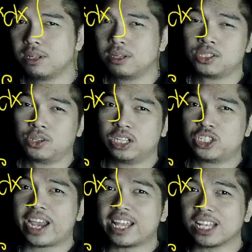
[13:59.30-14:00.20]
So did you
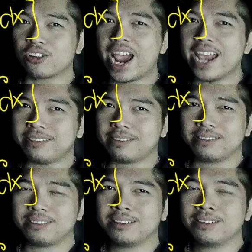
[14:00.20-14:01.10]
get it right?
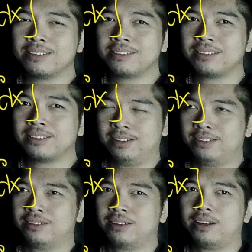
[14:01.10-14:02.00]

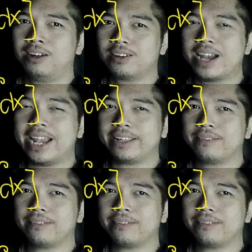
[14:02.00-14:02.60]
All right.